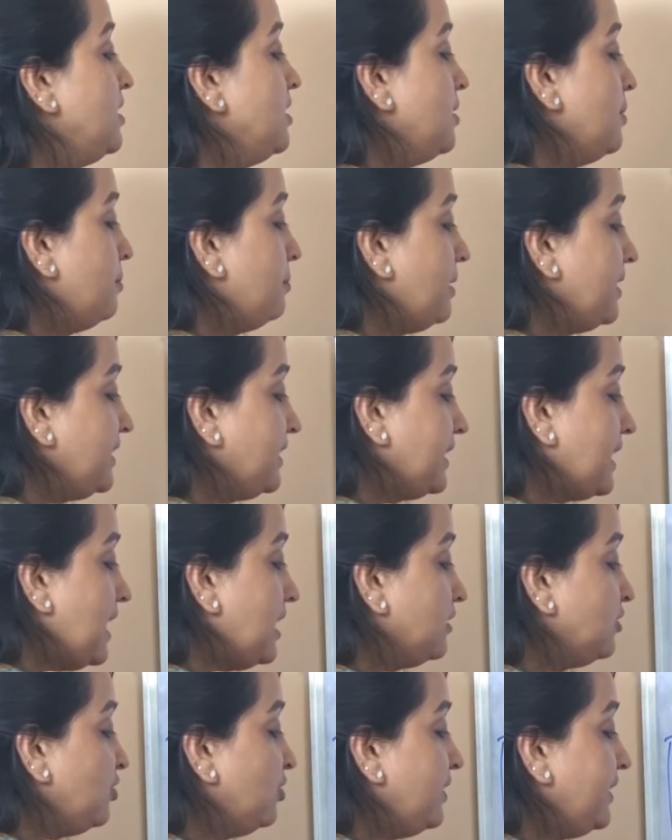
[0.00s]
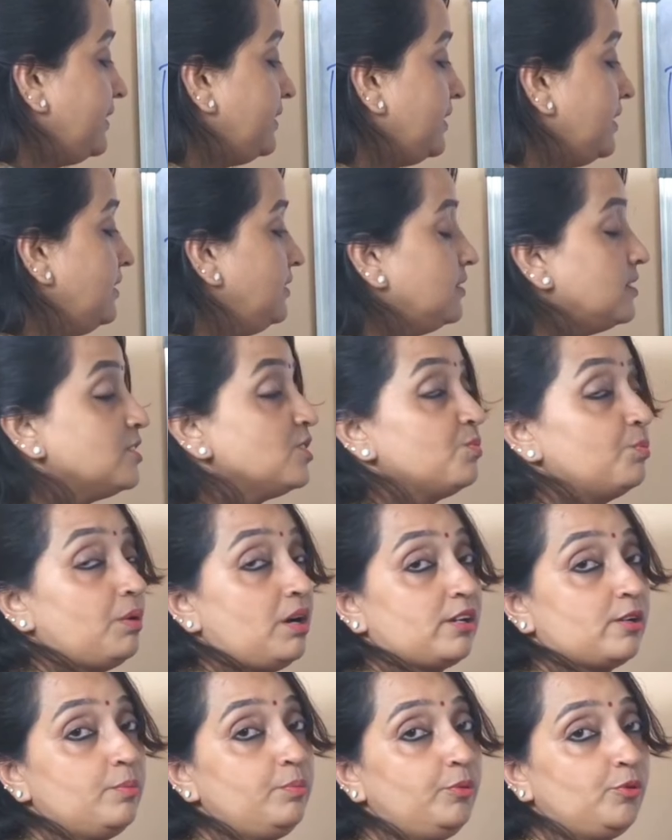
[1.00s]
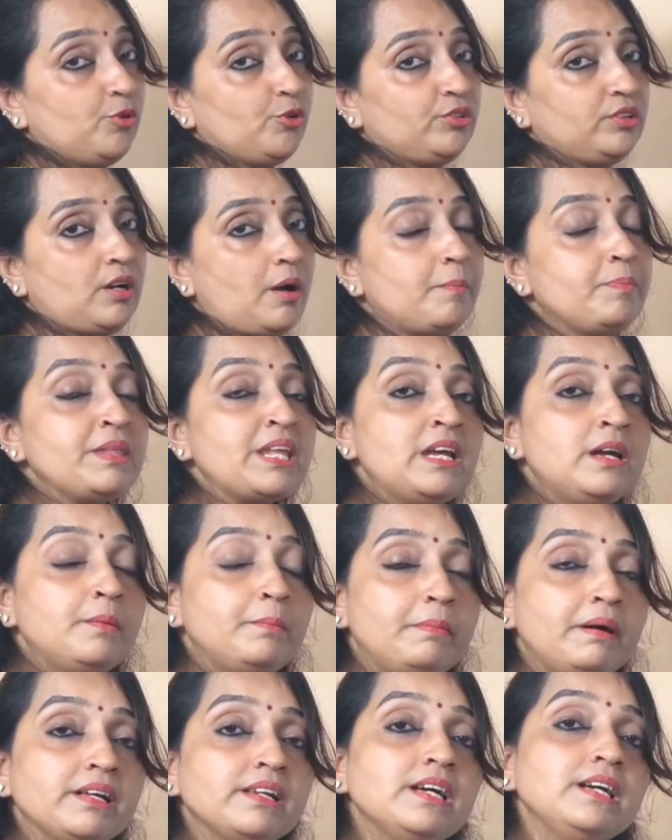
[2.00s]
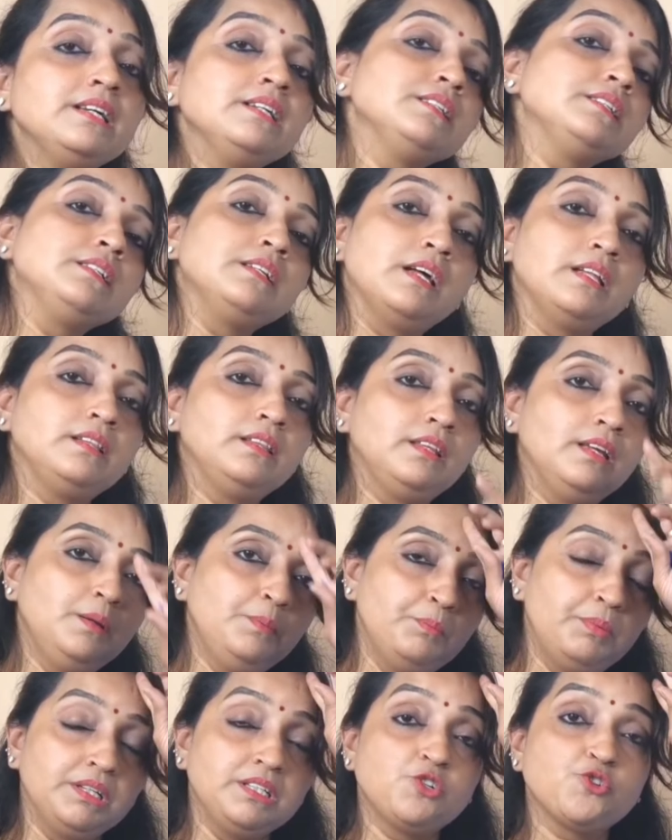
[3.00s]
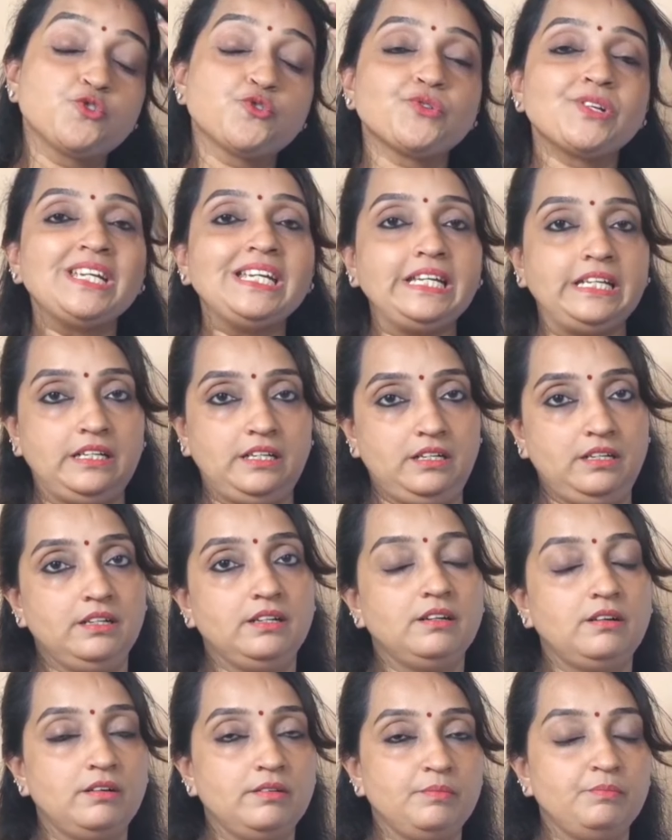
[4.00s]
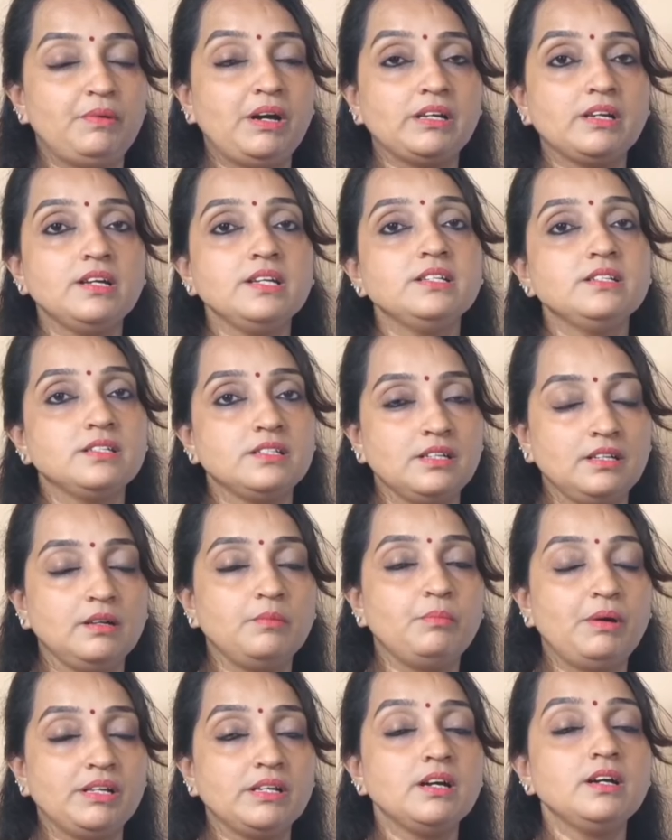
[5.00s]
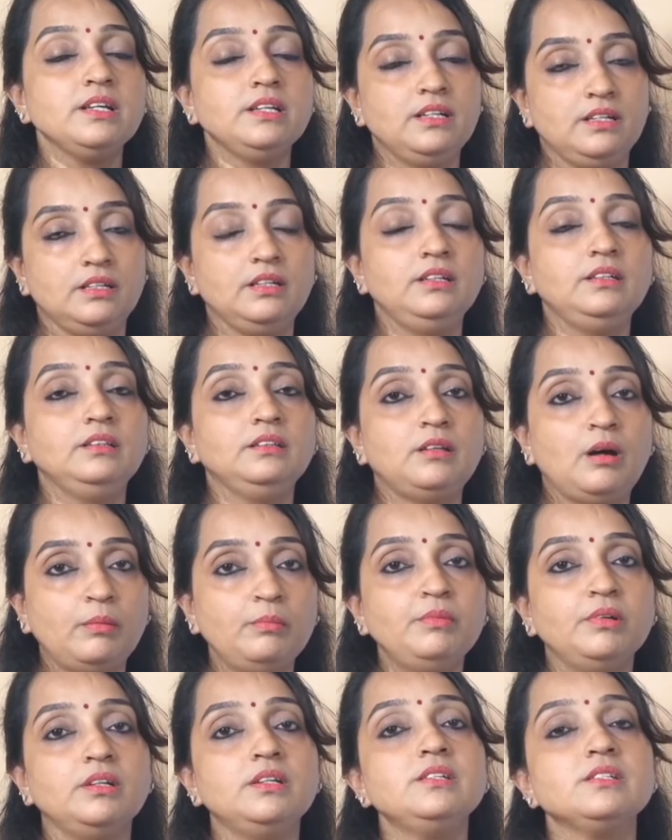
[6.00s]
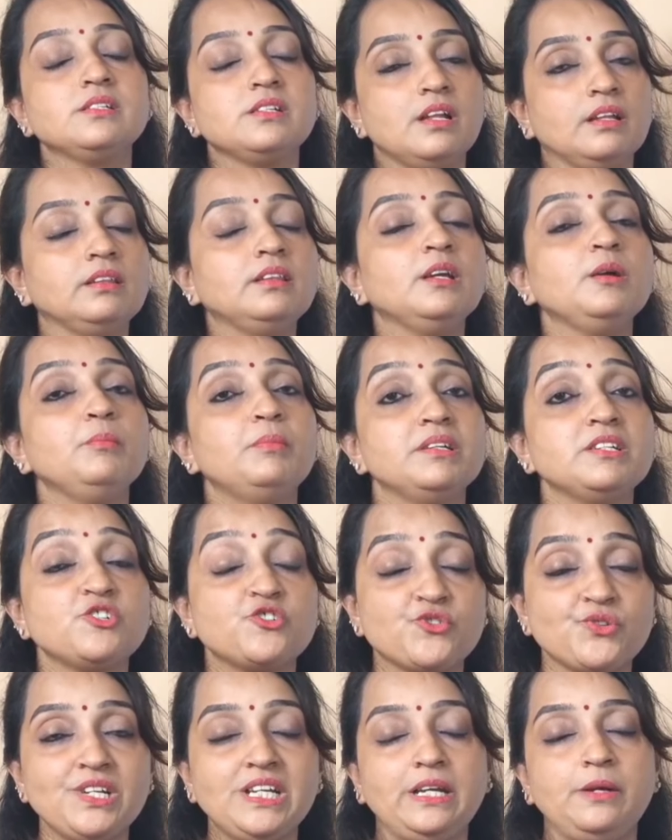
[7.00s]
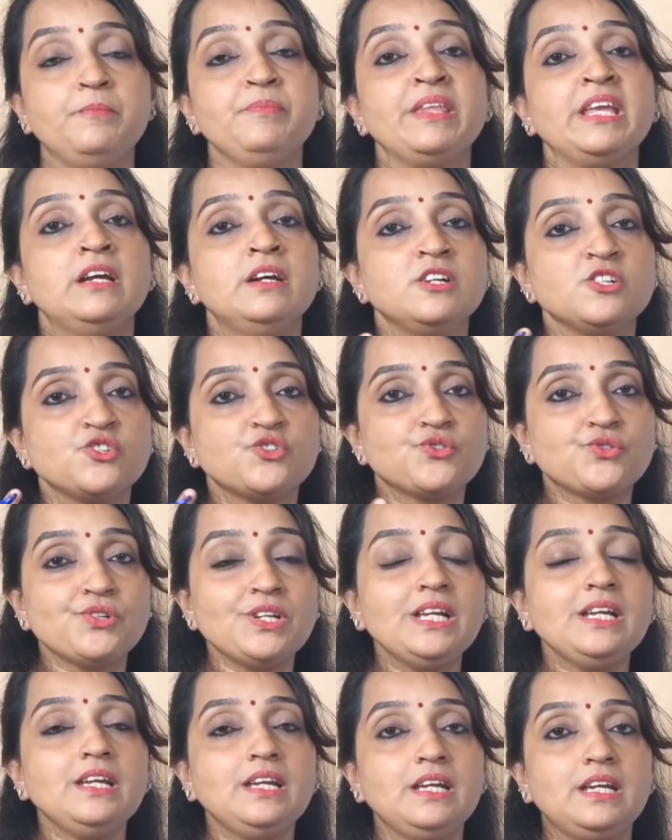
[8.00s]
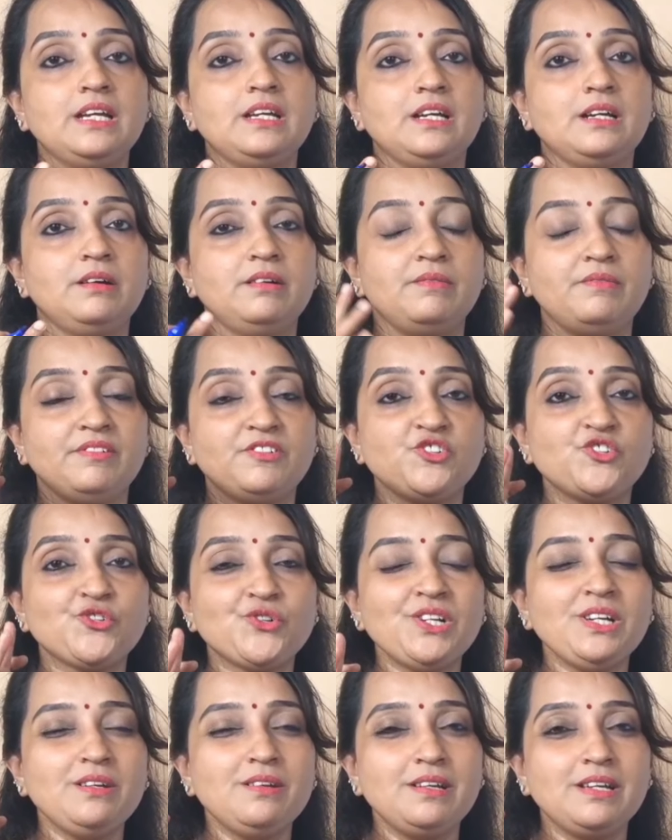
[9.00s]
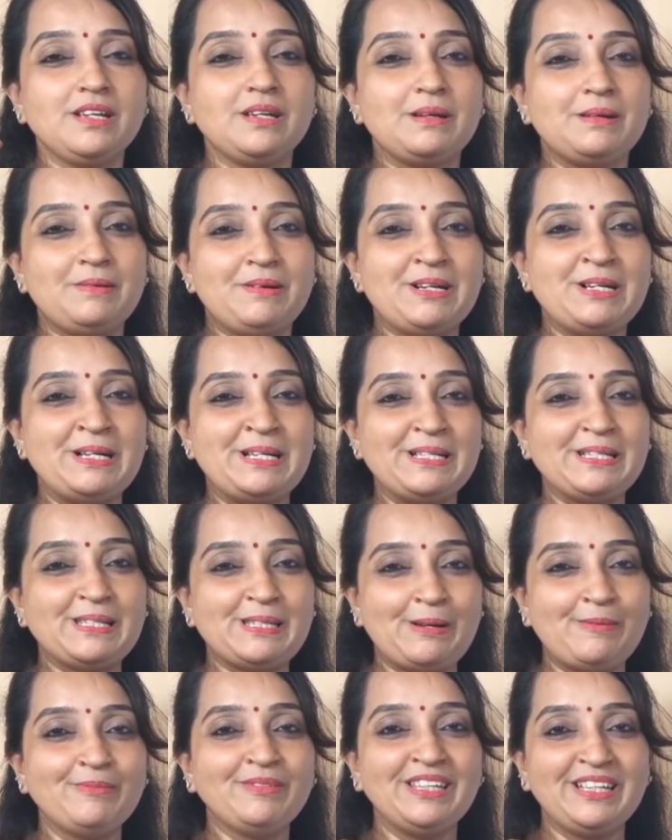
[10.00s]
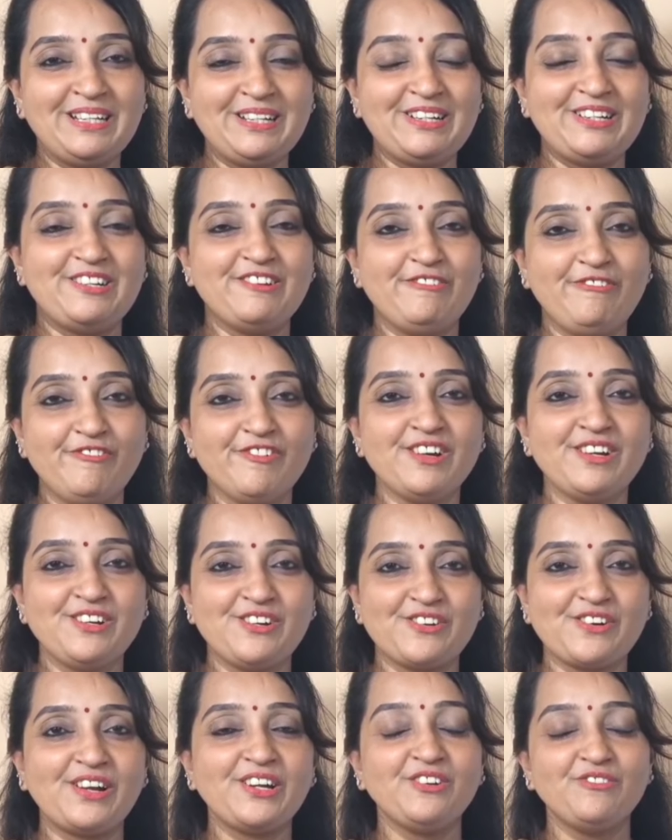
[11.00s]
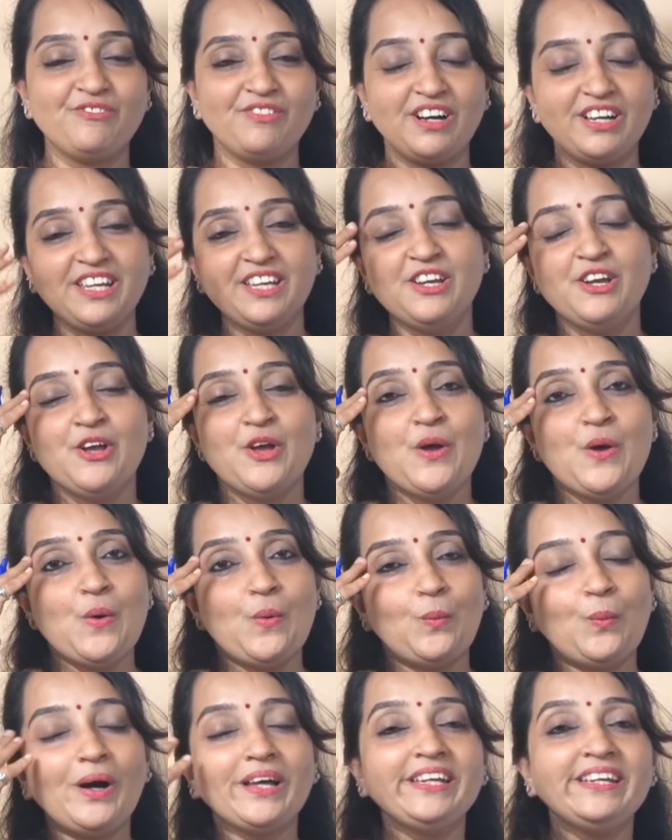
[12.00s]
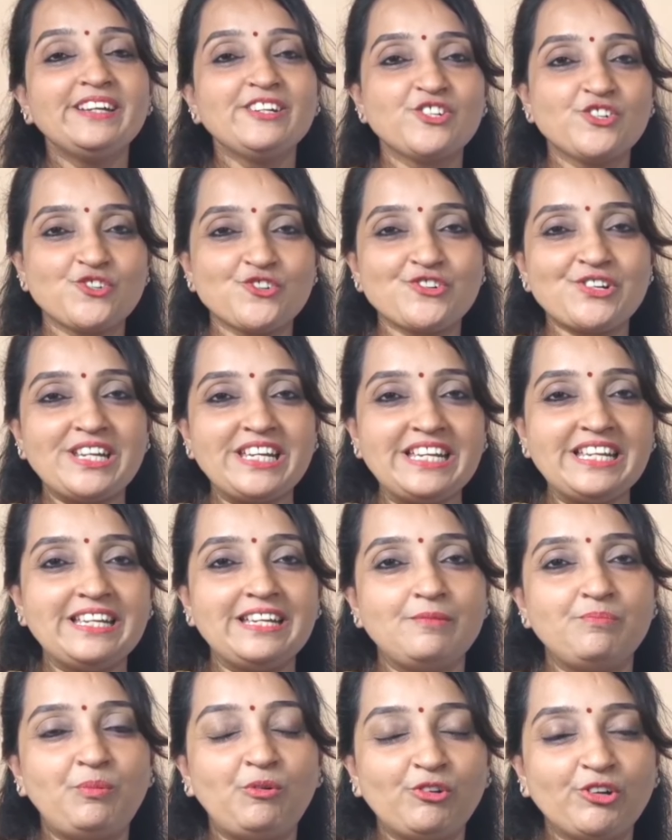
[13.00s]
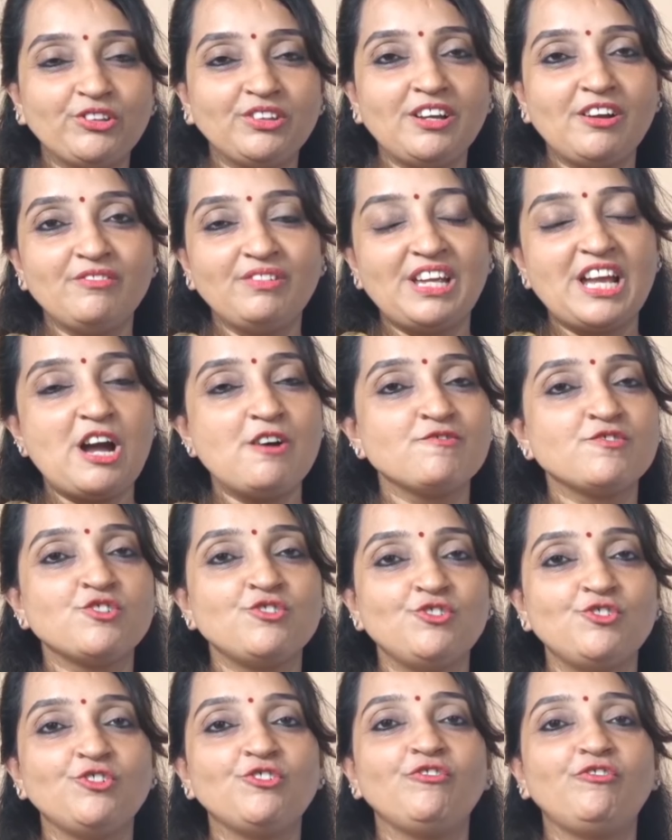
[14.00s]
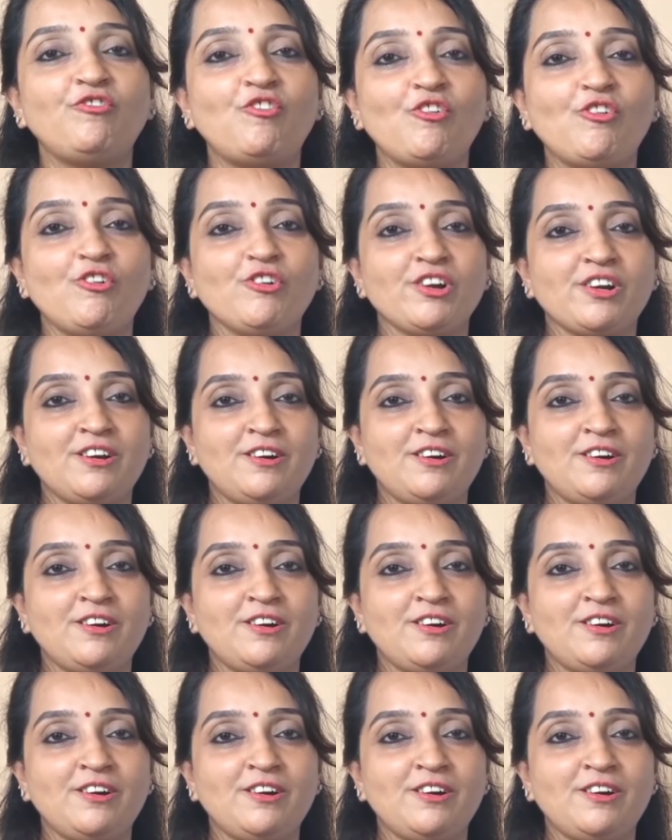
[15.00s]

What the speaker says: by calculating this Mara Purata. Mara is nothing but tree. Mara in Tamil is nothing but tree. Tree is something different, right? Why a tree Purata we have to look for